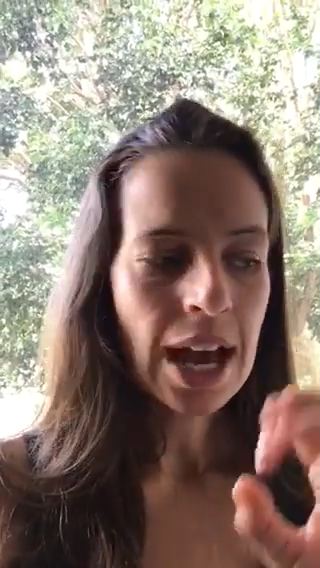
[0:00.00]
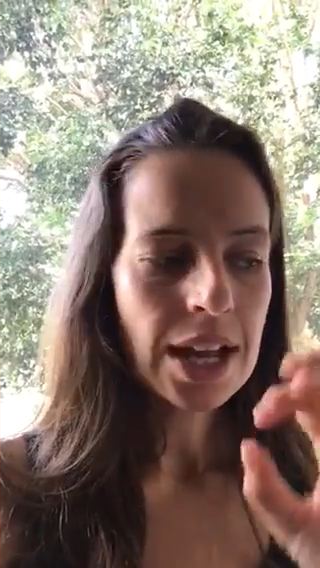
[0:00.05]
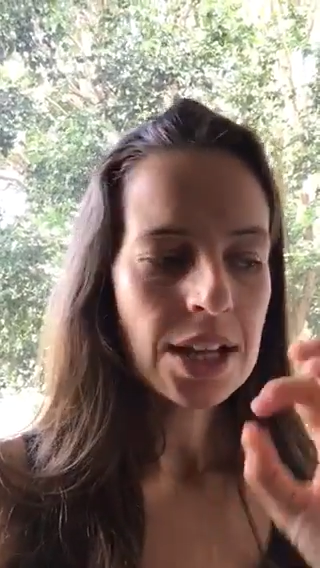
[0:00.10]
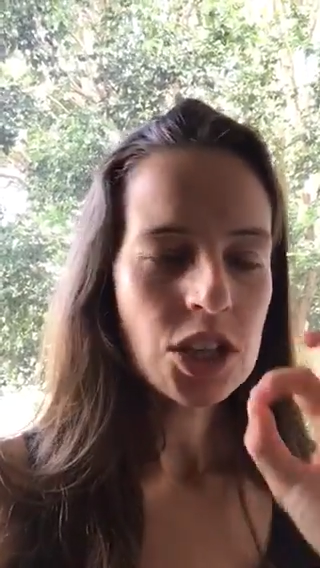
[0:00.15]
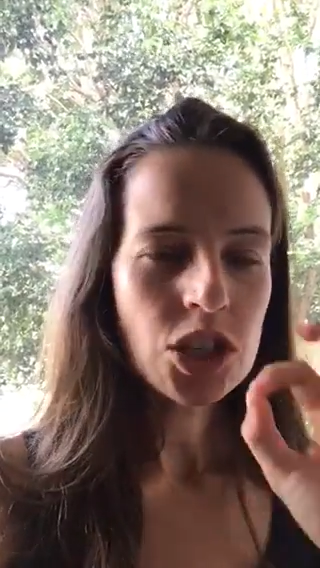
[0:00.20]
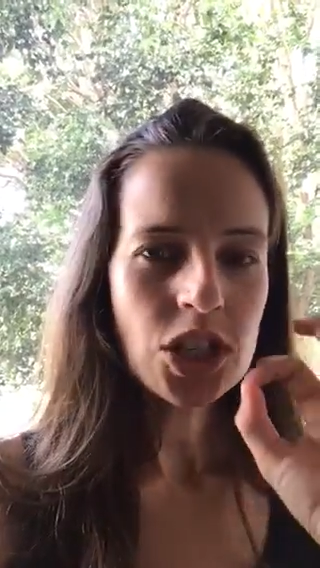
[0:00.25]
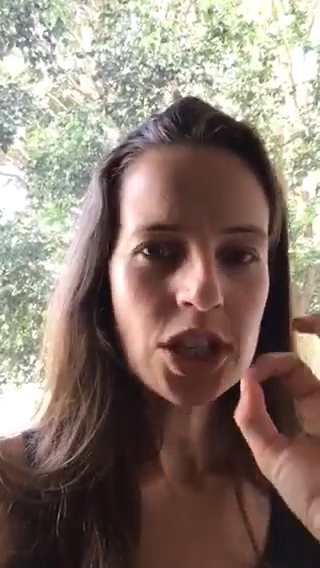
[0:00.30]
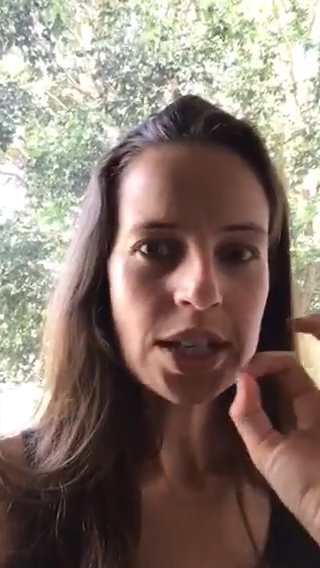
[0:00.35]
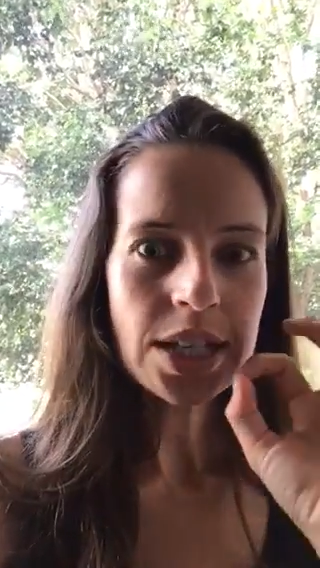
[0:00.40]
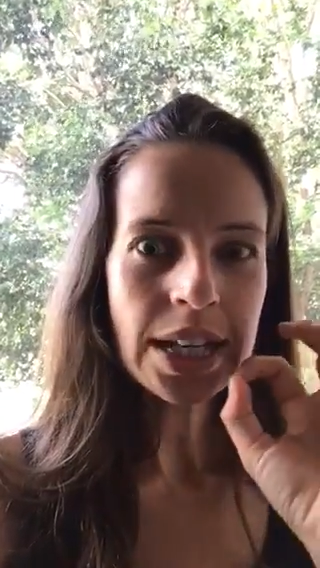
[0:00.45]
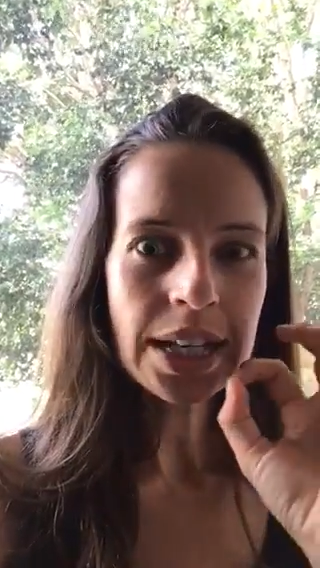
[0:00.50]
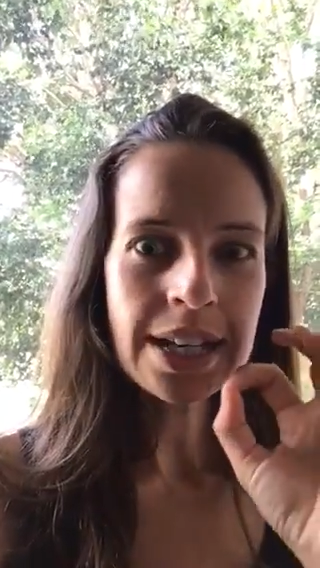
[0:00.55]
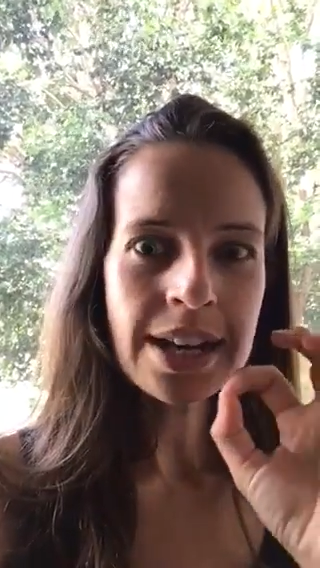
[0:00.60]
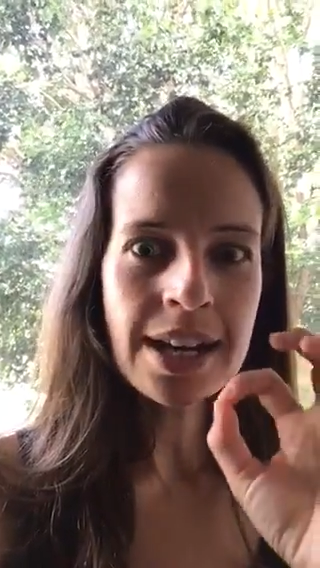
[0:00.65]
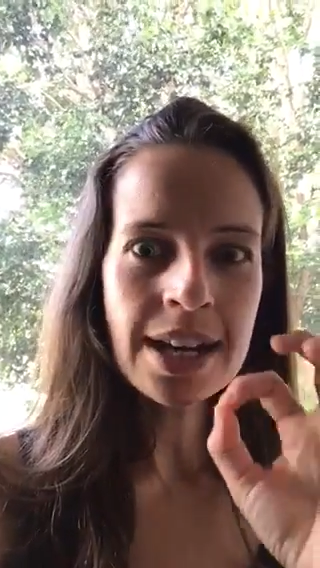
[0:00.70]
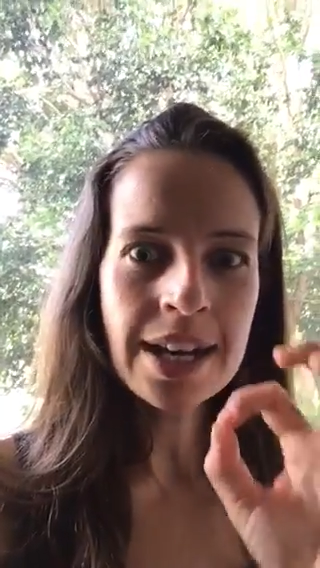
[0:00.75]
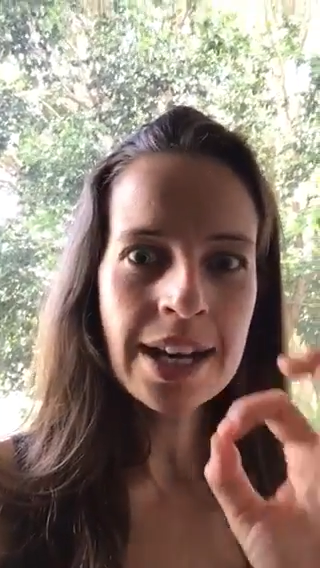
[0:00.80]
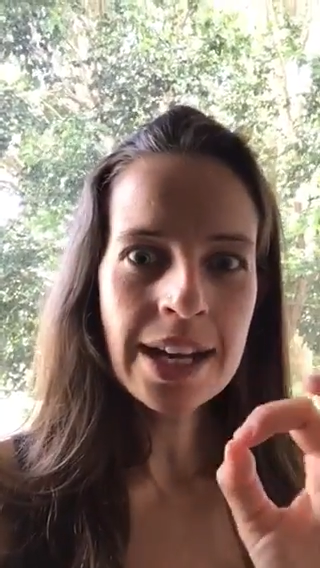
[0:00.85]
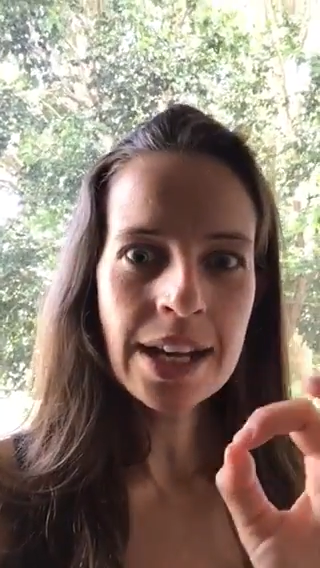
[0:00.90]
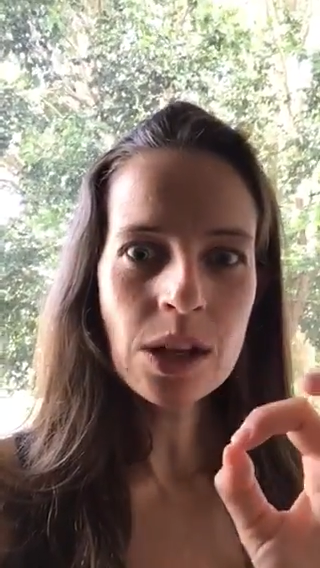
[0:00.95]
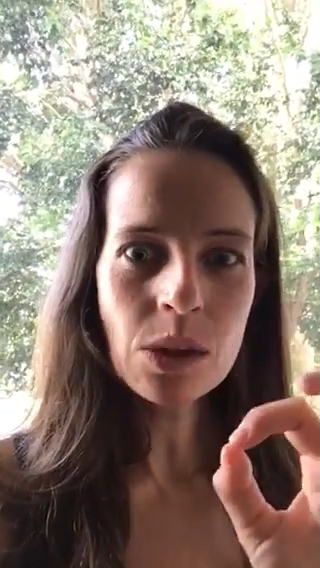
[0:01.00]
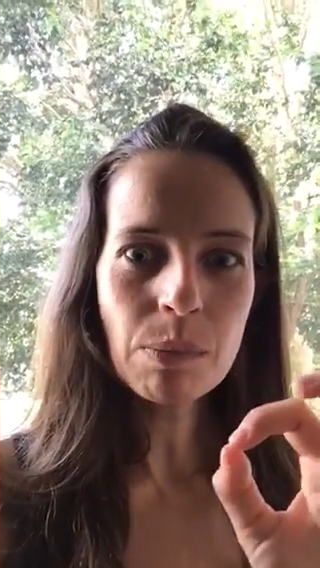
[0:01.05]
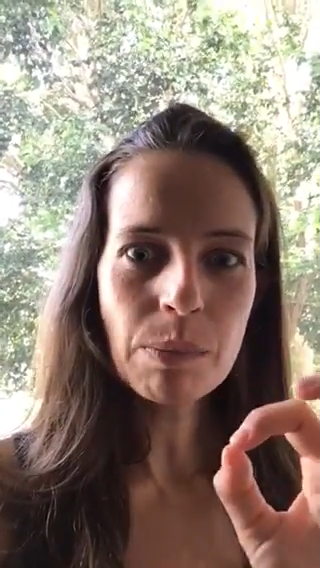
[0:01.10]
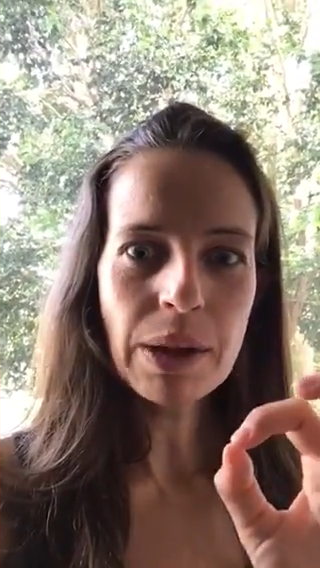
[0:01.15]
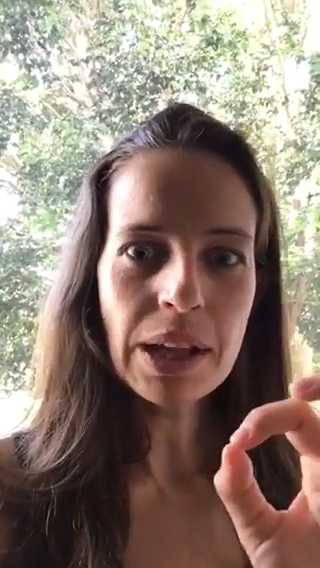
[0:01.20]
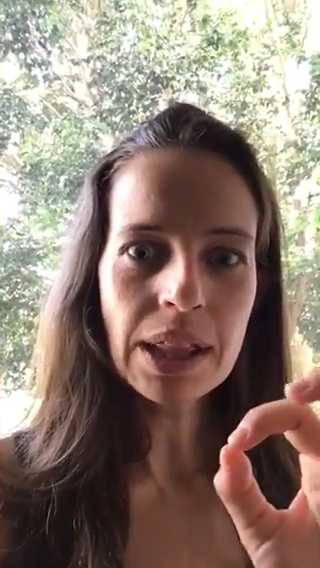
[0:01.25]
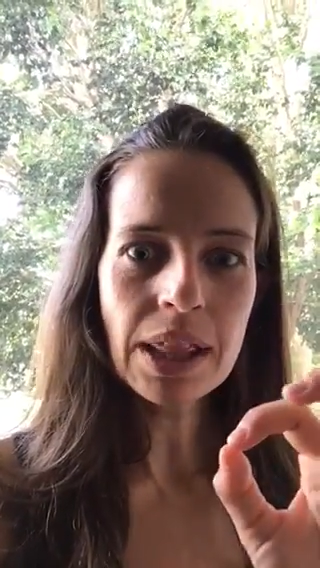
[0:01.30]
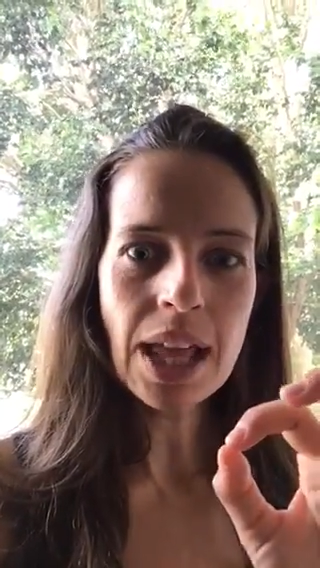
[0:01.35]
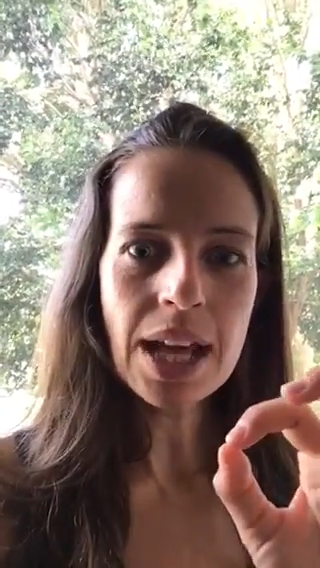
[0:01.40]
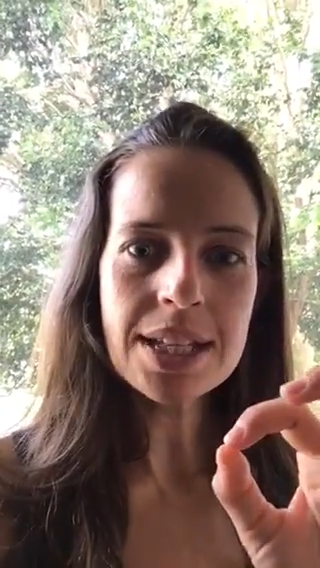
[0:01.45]
It's just a little
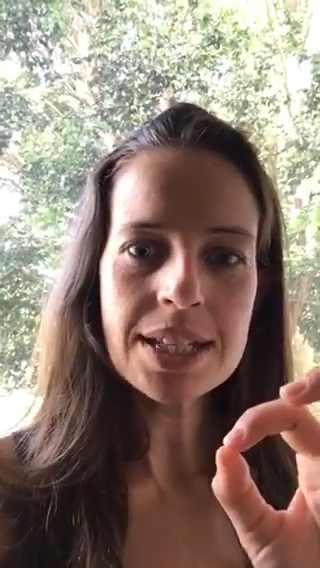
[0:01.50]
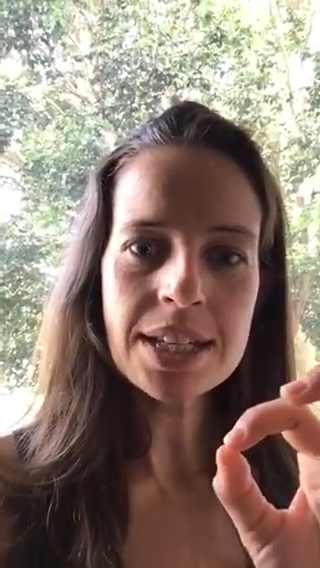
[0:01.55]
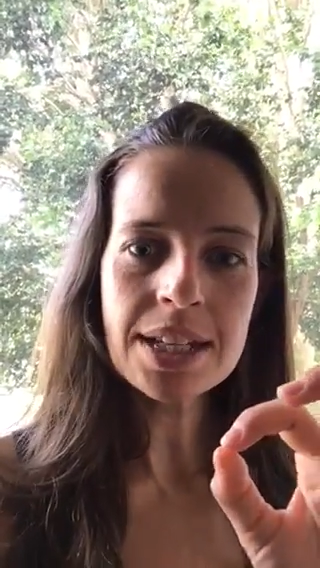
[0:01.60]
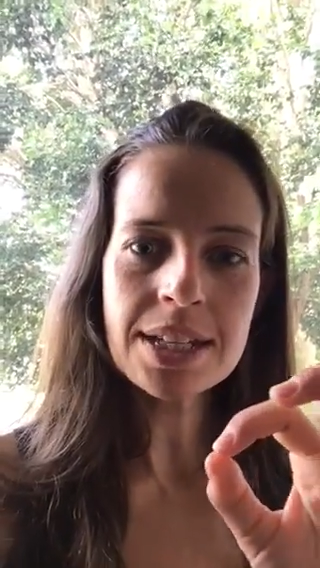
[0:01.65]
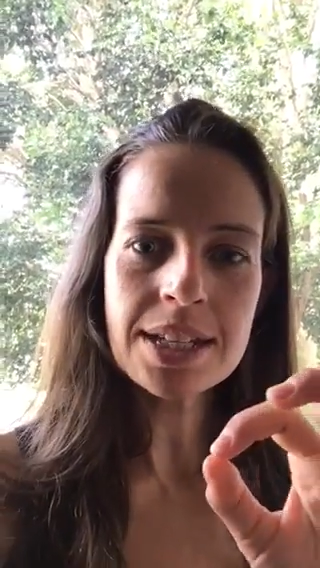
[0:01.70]
bit less